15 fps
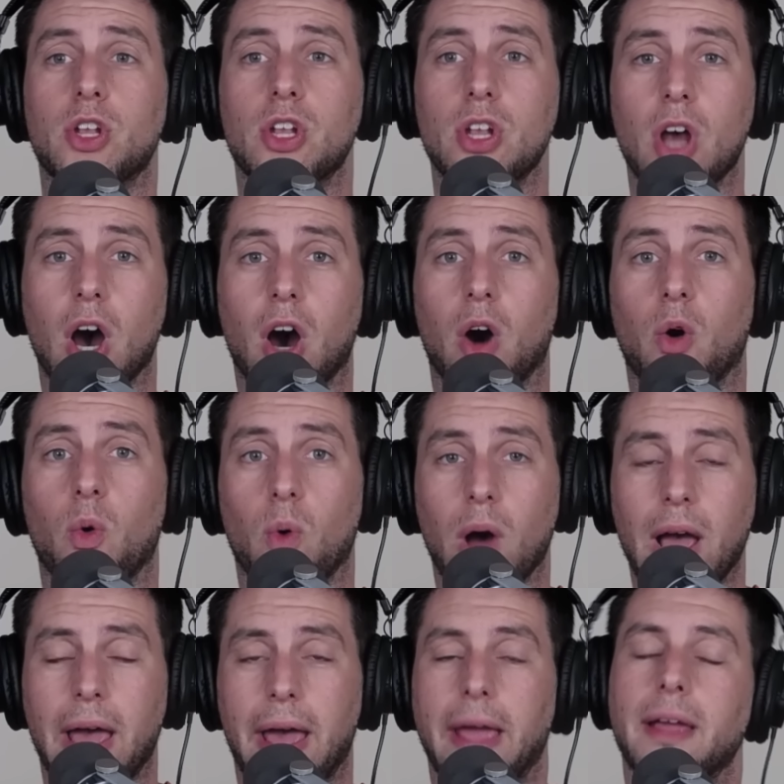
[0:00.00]
No
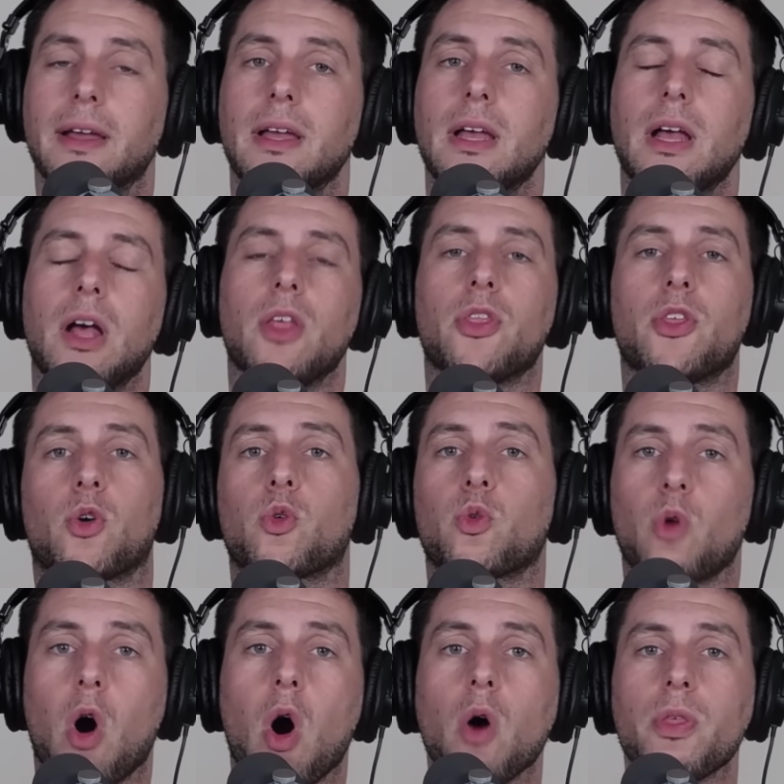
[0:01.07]
way the
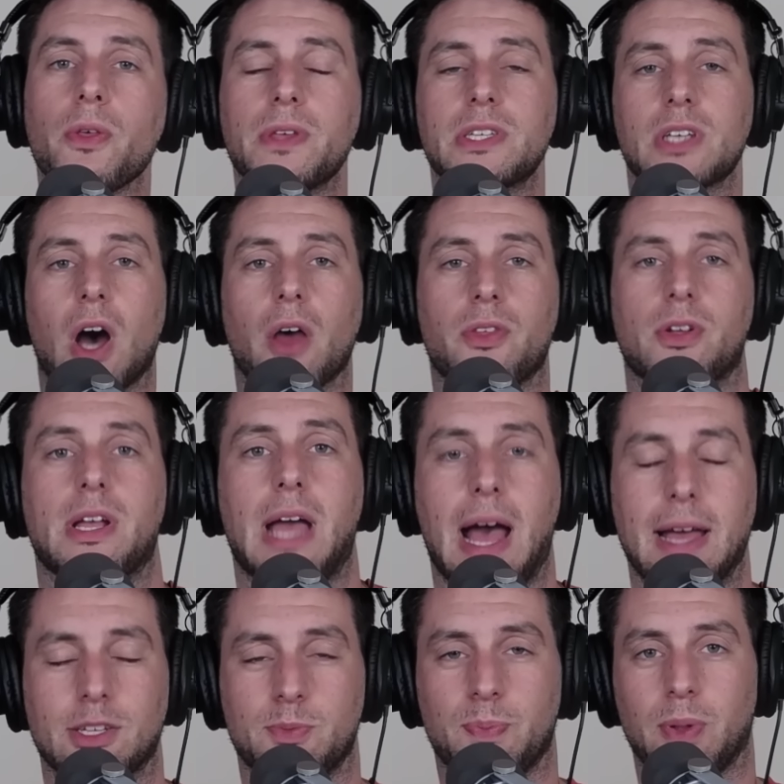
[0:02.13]
role that these other
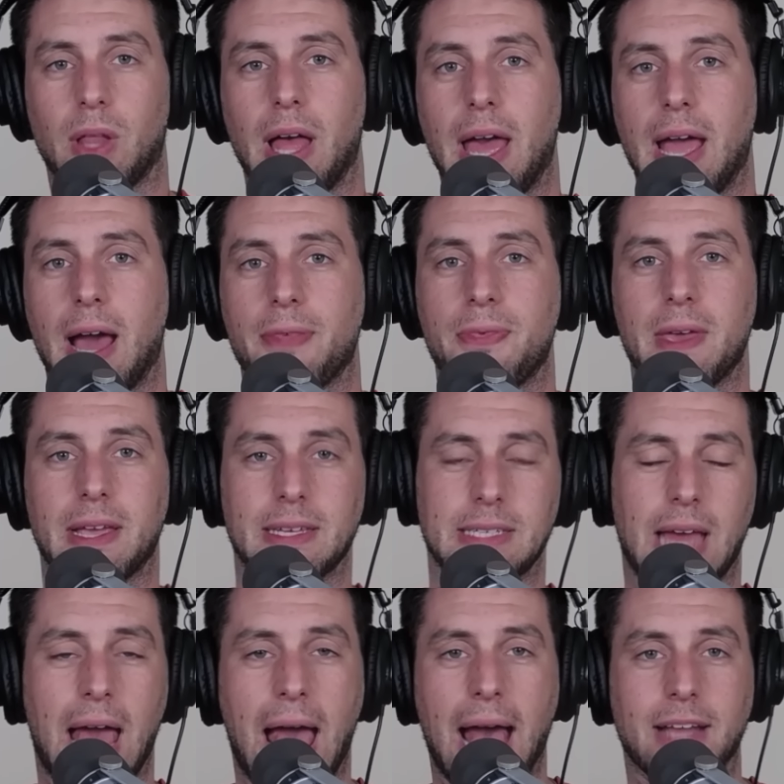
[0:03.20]
guys play, I think, is
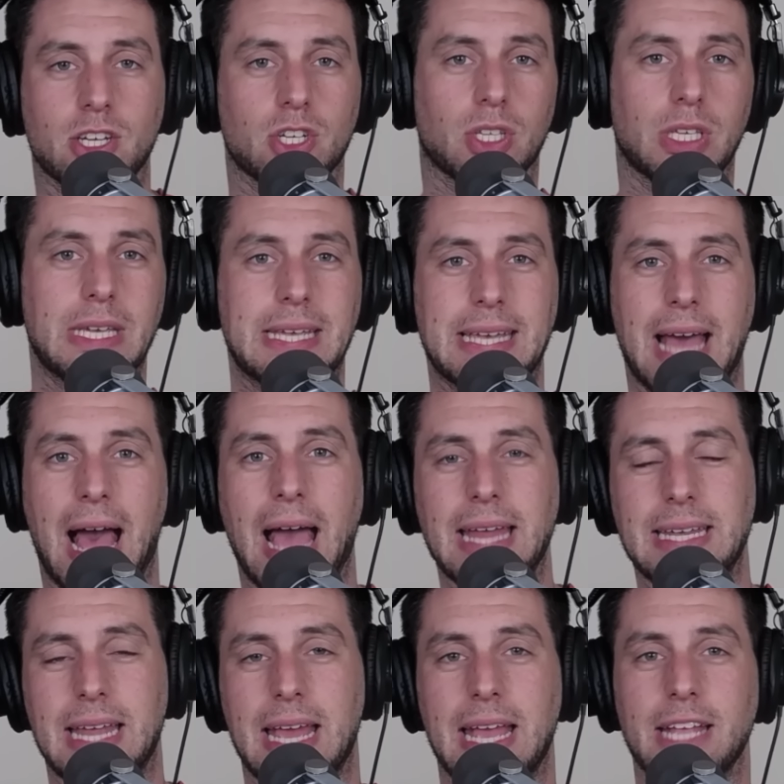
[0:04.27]
actually kind
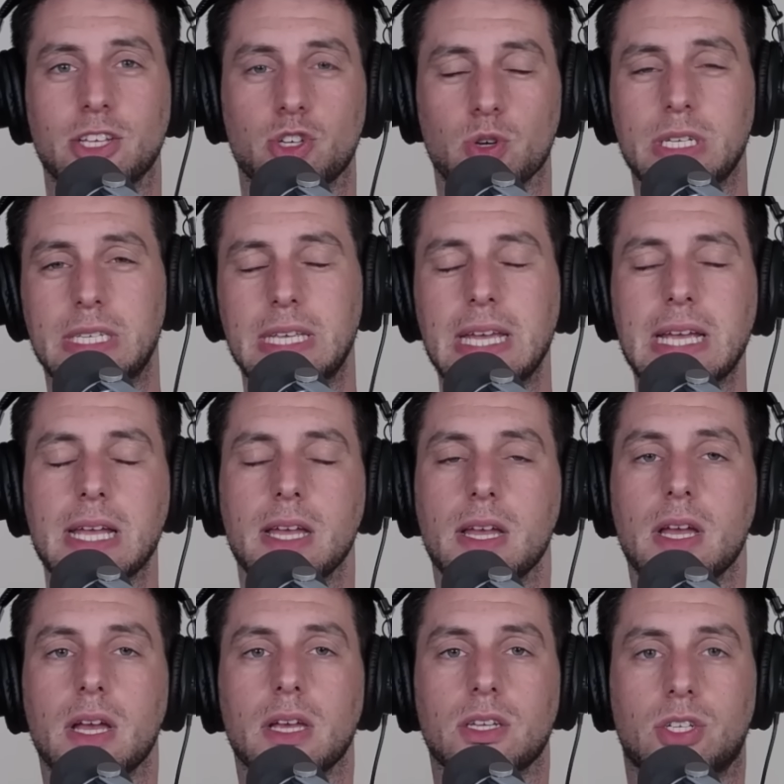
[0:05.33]
of interesting.
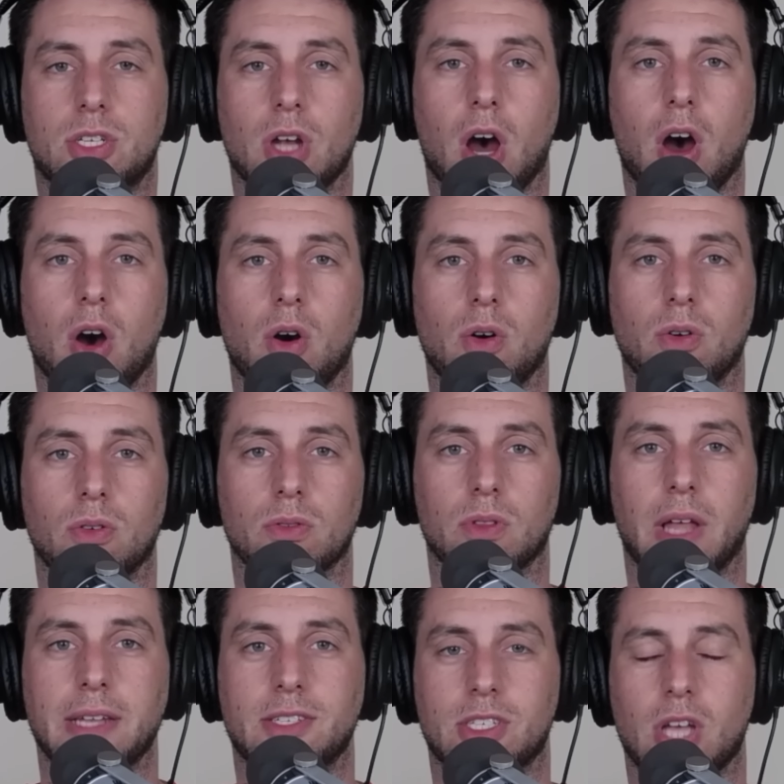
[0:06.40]
So
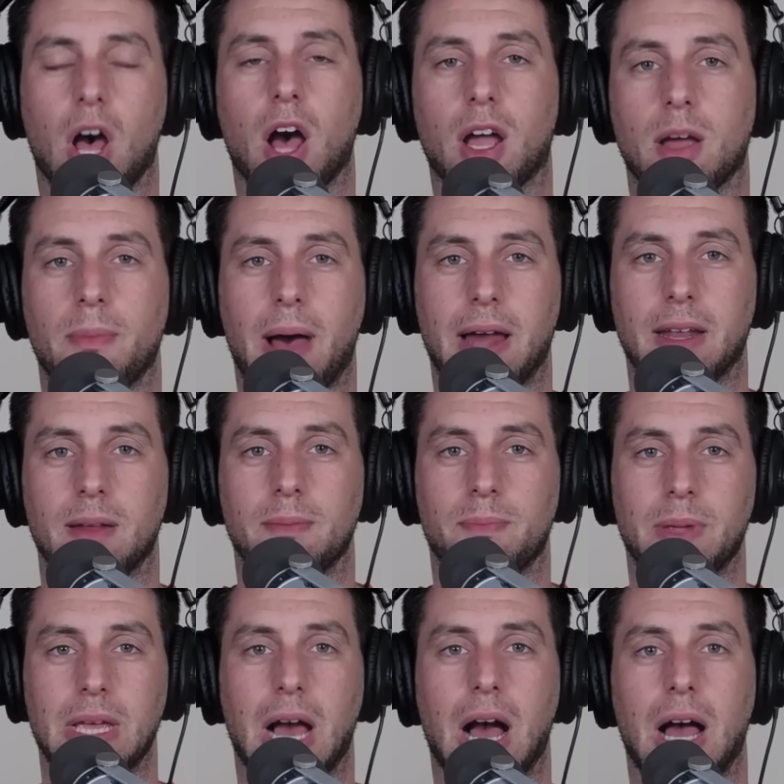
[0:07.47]
let's talk about it
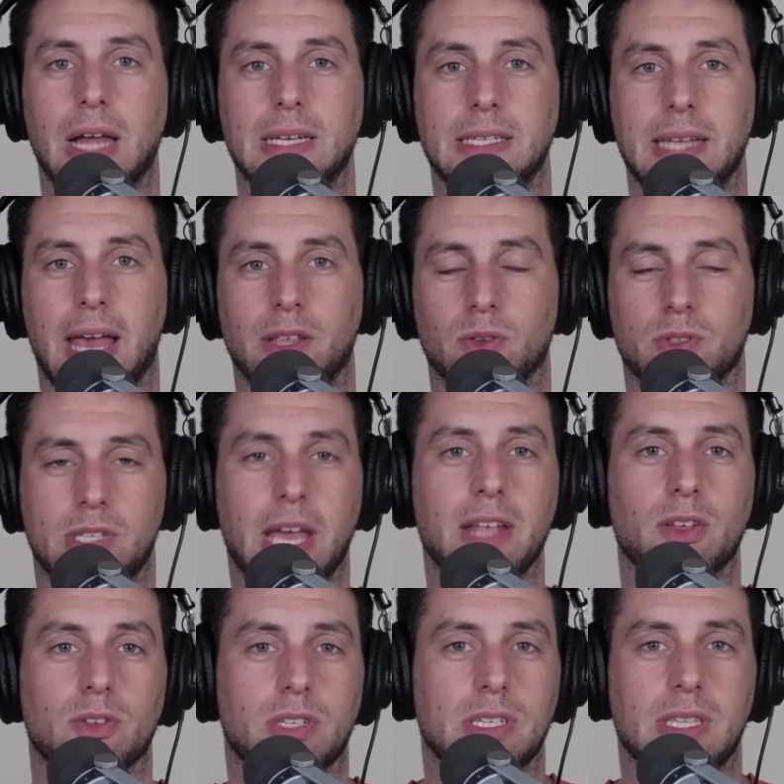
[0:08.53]
beyond Daniels.
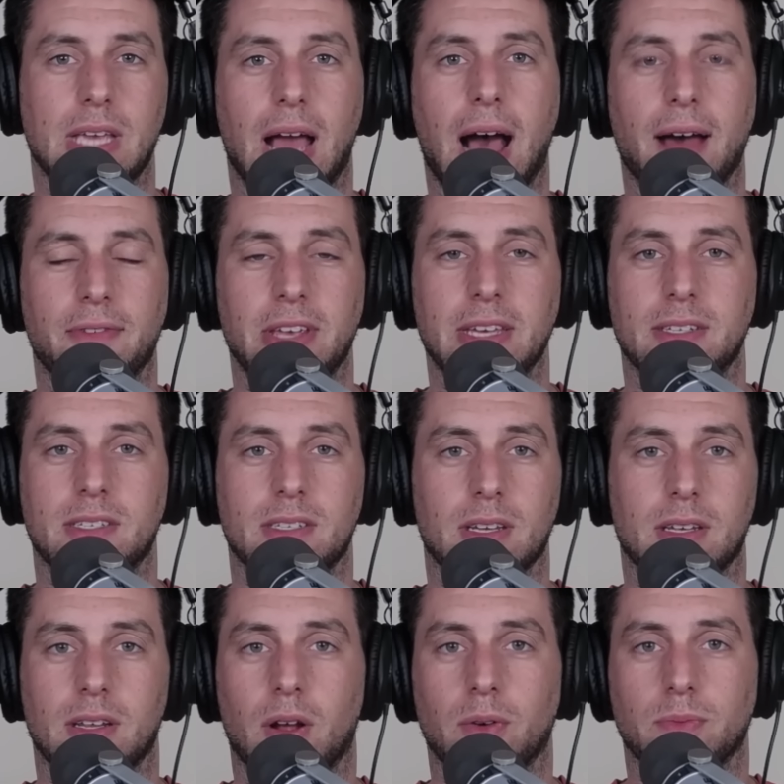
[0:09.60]
Daniels is the obvious,
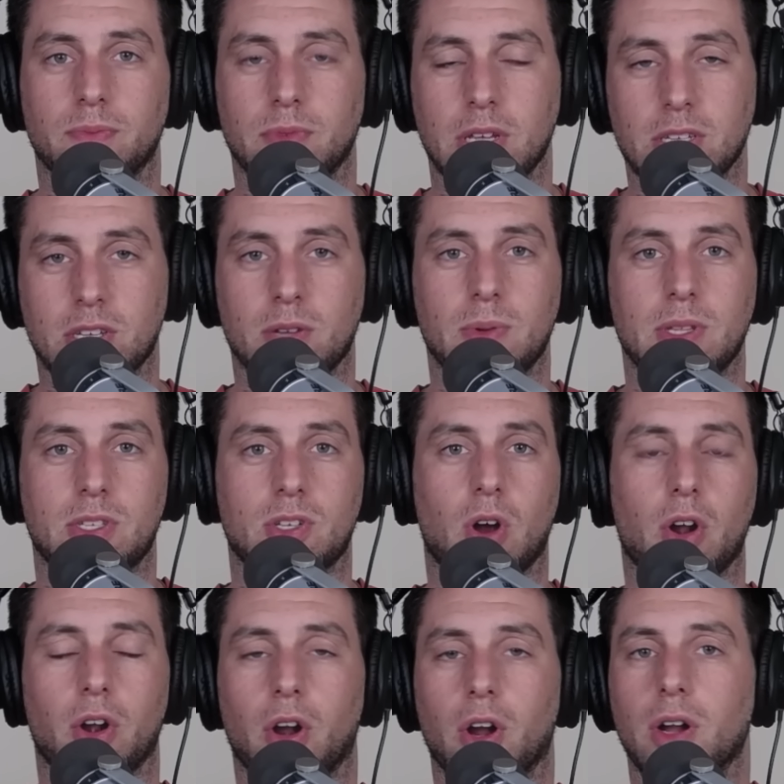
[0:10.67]
you know, he's going to be the
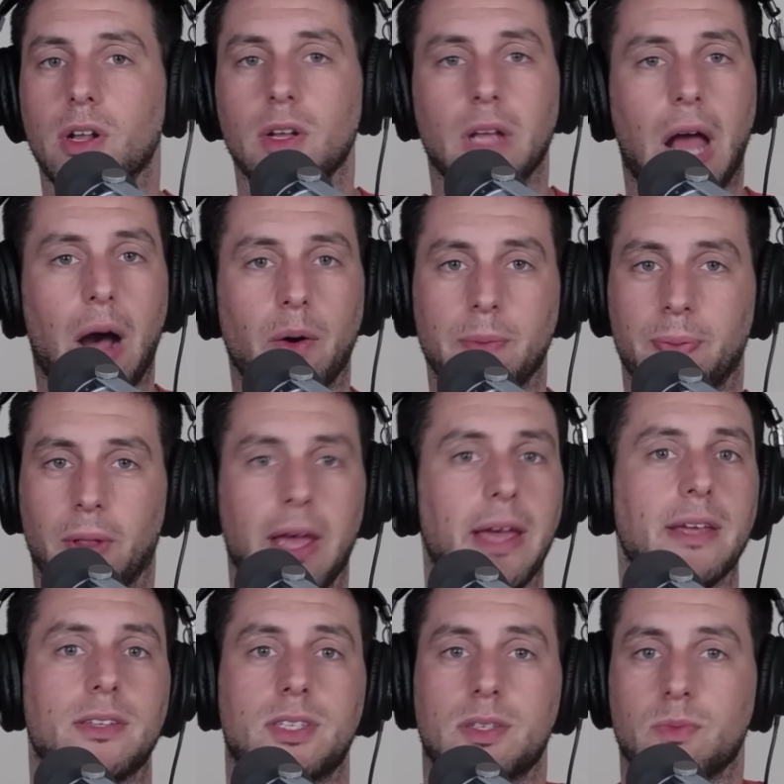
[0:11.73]
starter. How he
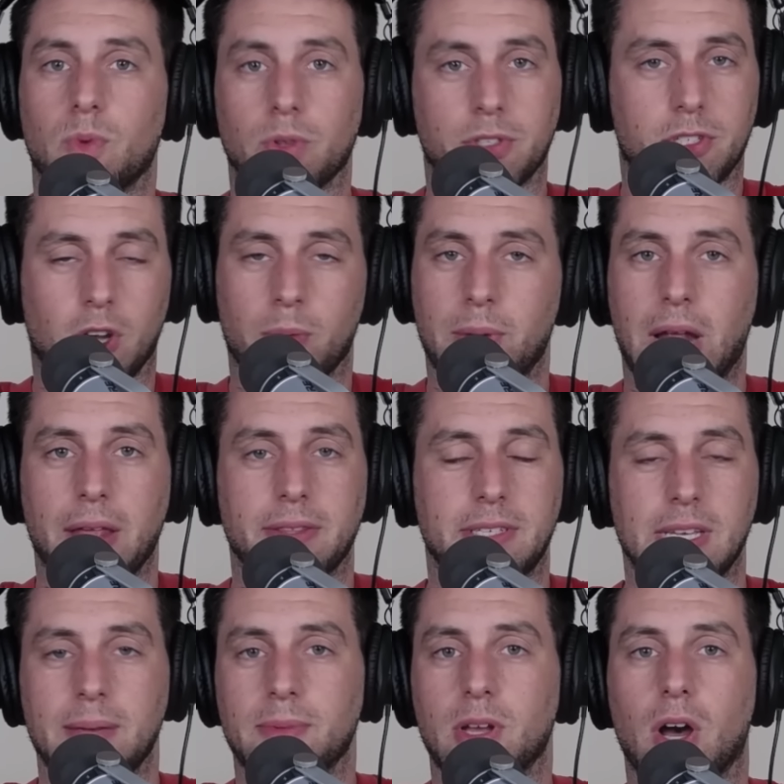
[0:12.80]
plays will determine how the
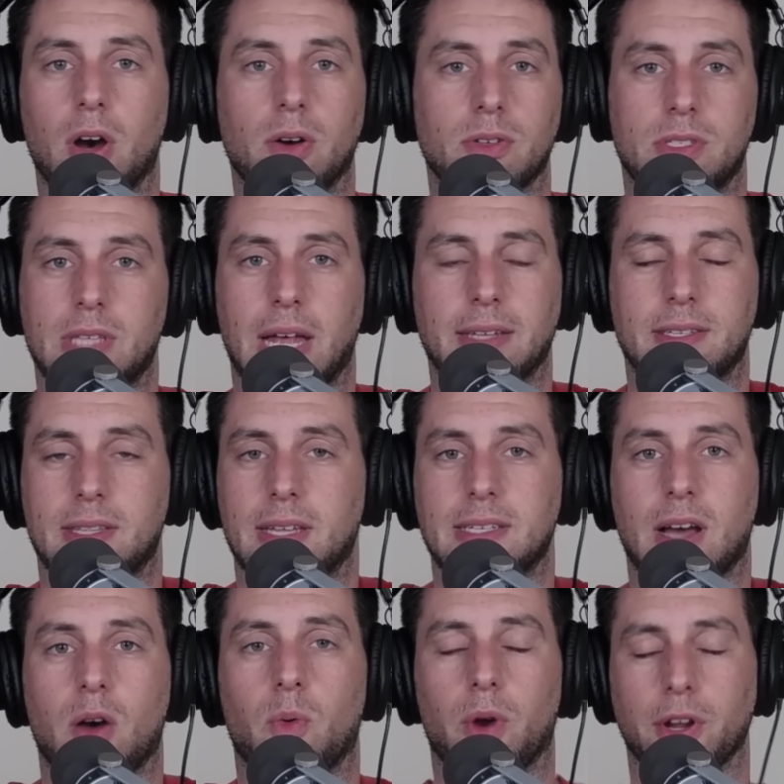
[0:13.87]
team goes. That's that's
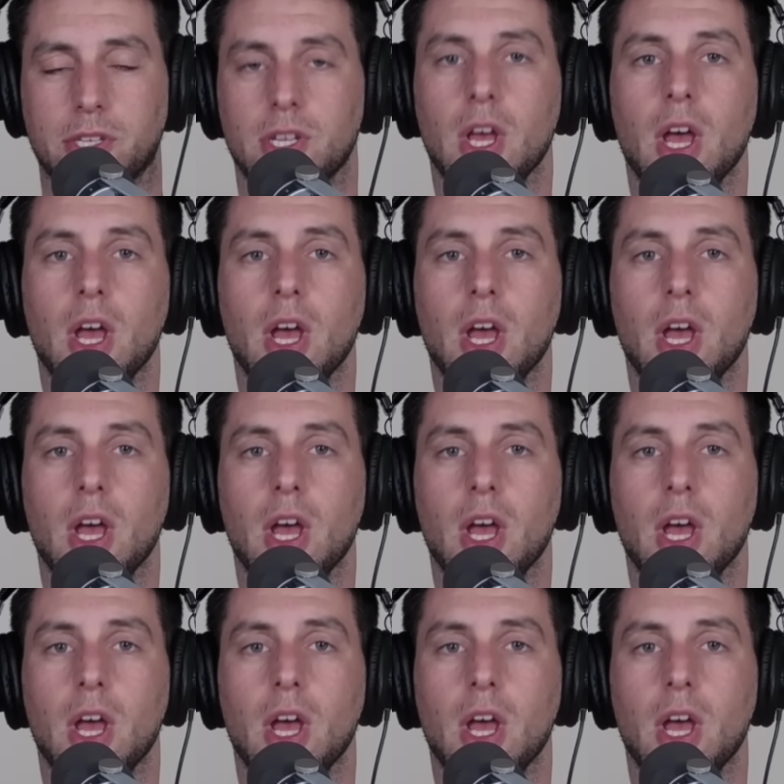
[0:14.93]
how it works.